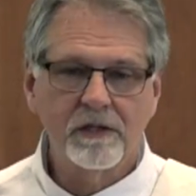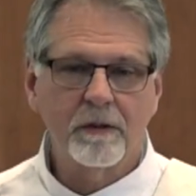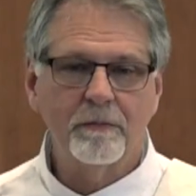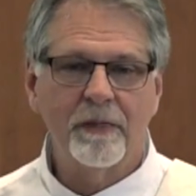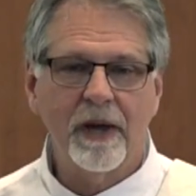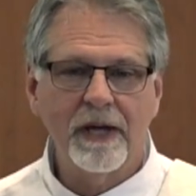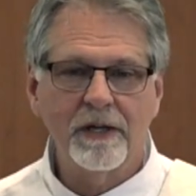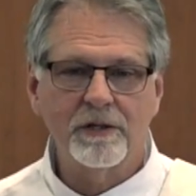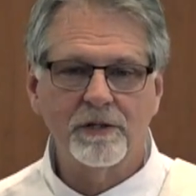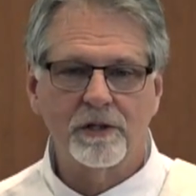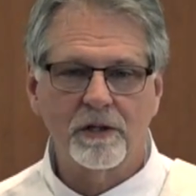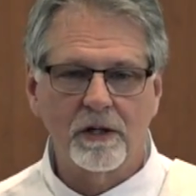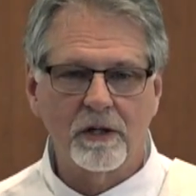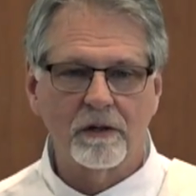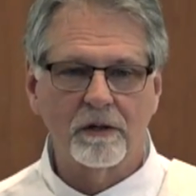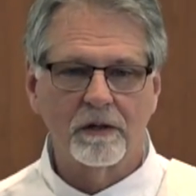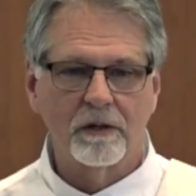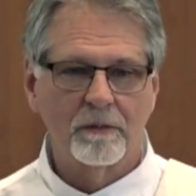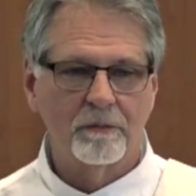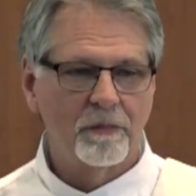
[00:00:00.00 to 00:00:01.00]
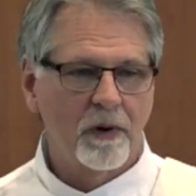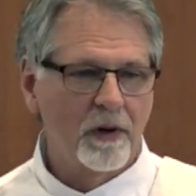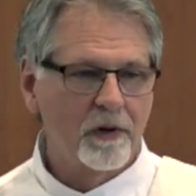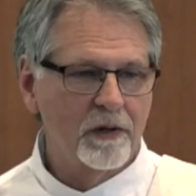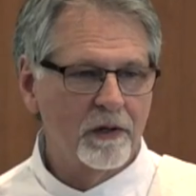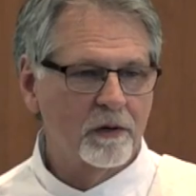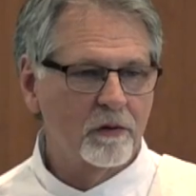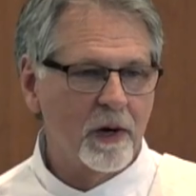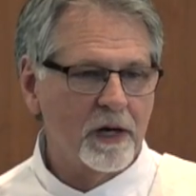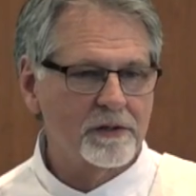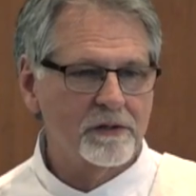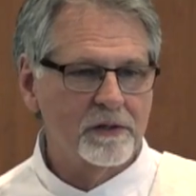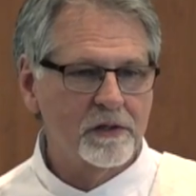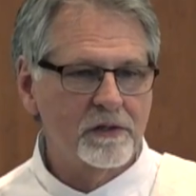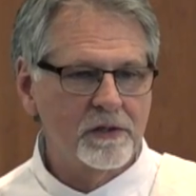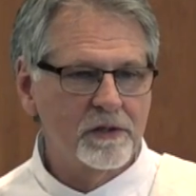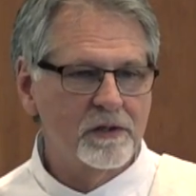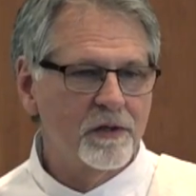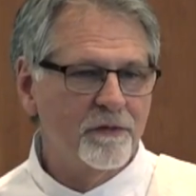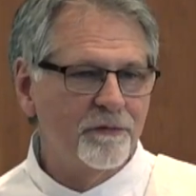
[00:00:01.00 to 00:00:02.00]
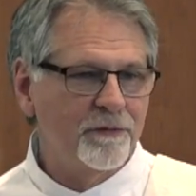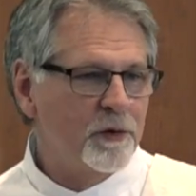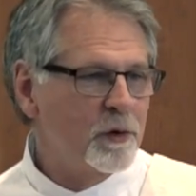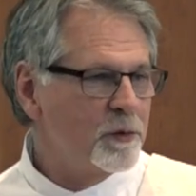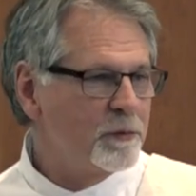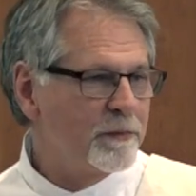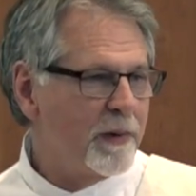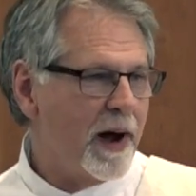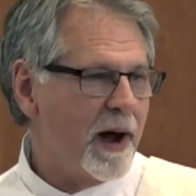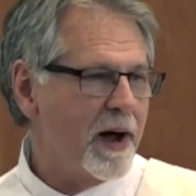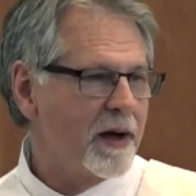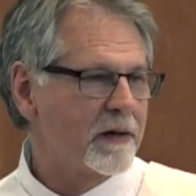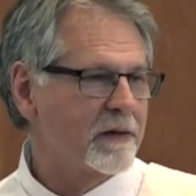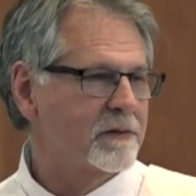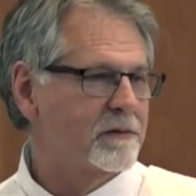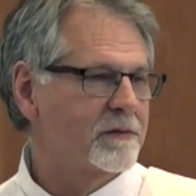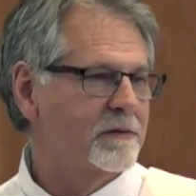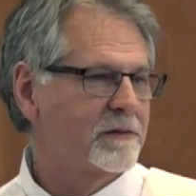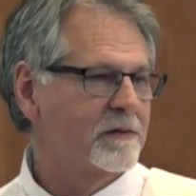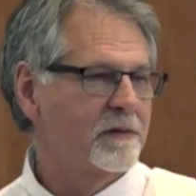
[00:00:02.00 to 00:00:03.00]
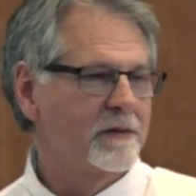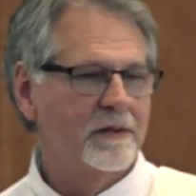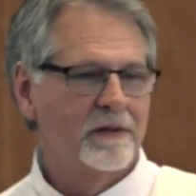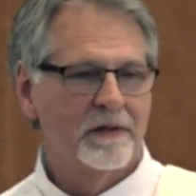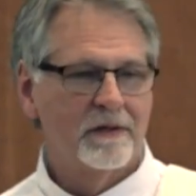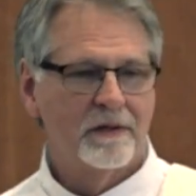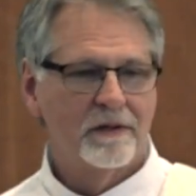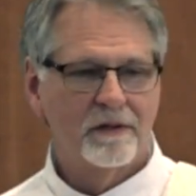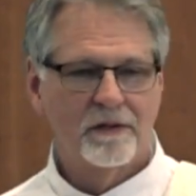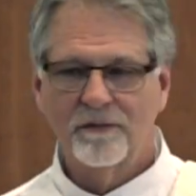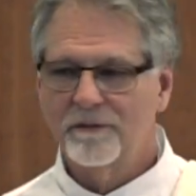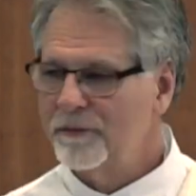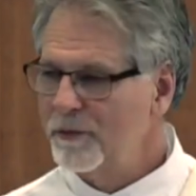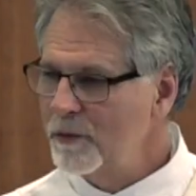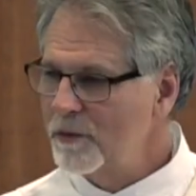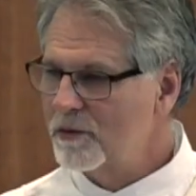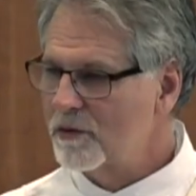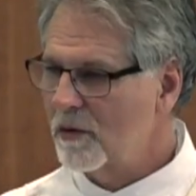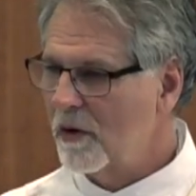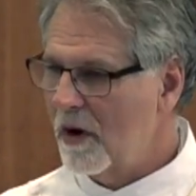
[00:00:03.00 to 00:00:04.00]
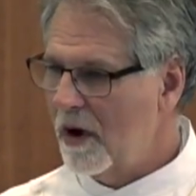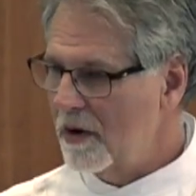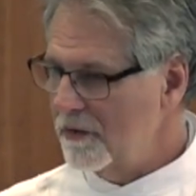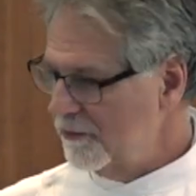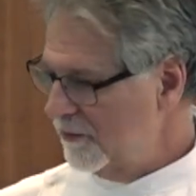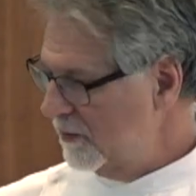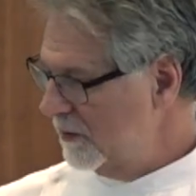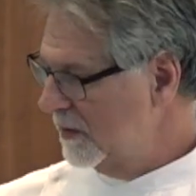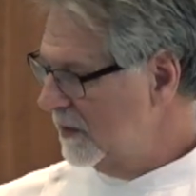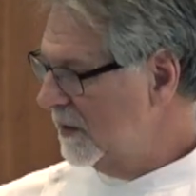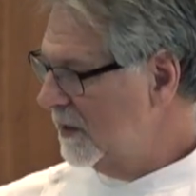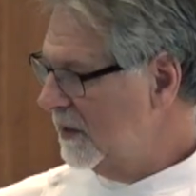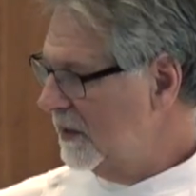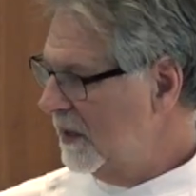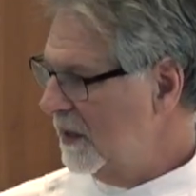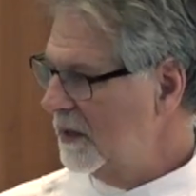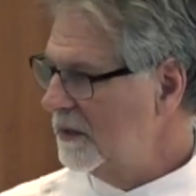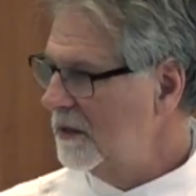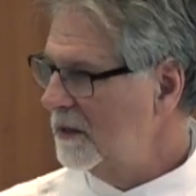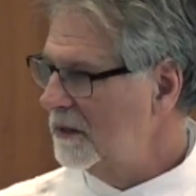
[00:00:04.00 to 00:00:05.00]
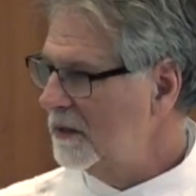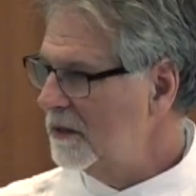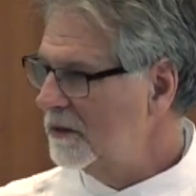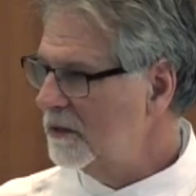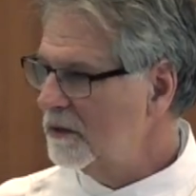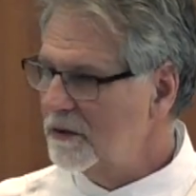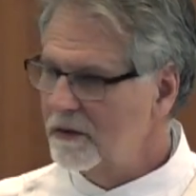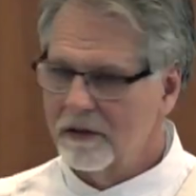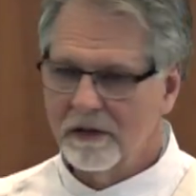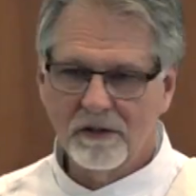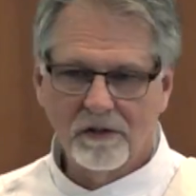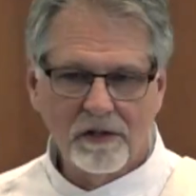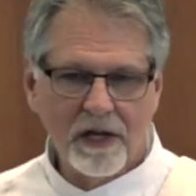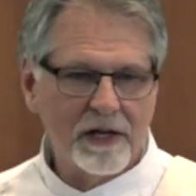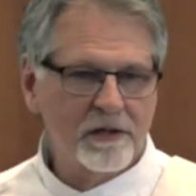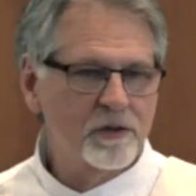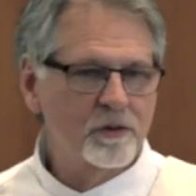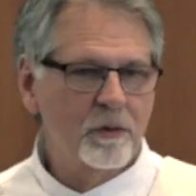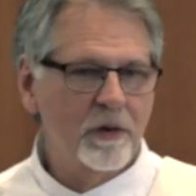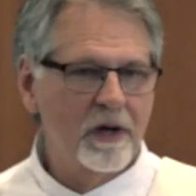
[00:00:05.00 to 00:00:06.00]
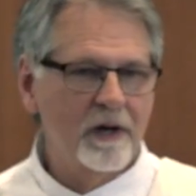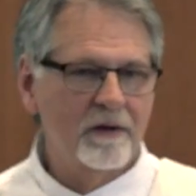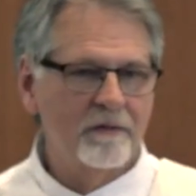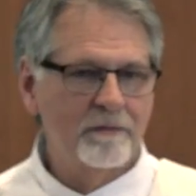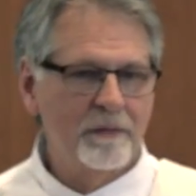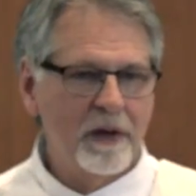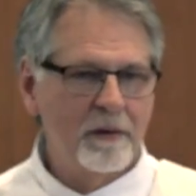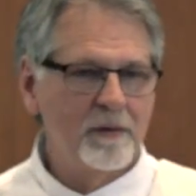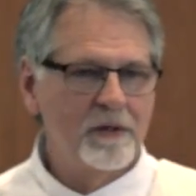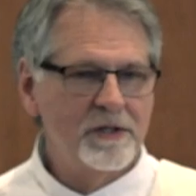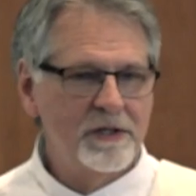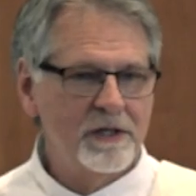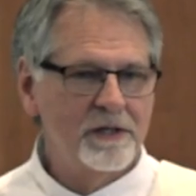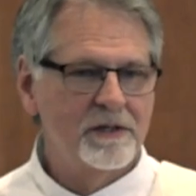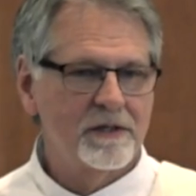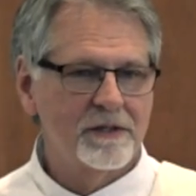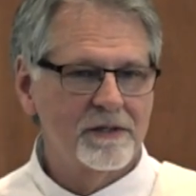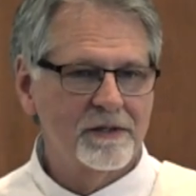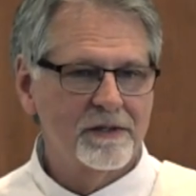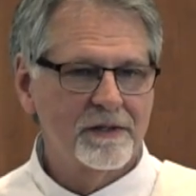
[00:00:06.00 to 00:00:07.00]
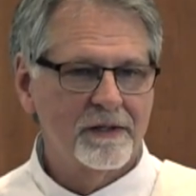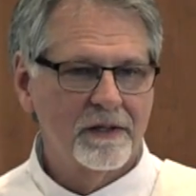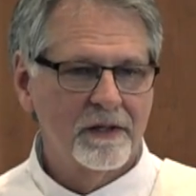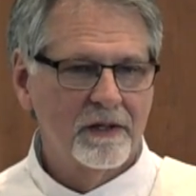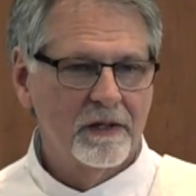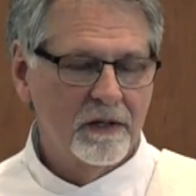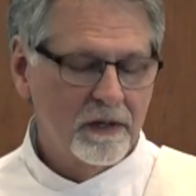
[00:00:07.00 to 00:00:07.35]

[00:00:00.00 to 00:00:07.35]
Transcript: is the manger part of the creche. This is the food box, the food trough, and the little the statuette of baby Jesus.